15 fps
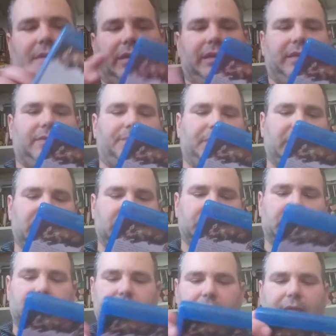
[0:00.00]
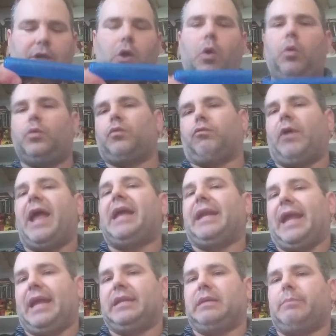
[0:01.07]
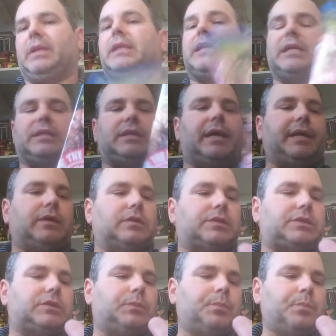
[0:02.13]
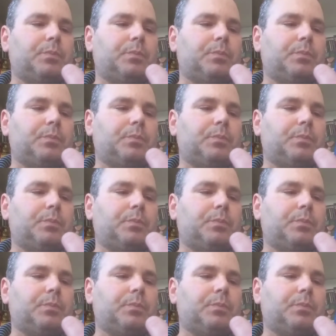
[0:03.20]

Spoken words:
Yeah. So these are the Code Red Andy Milligan titles.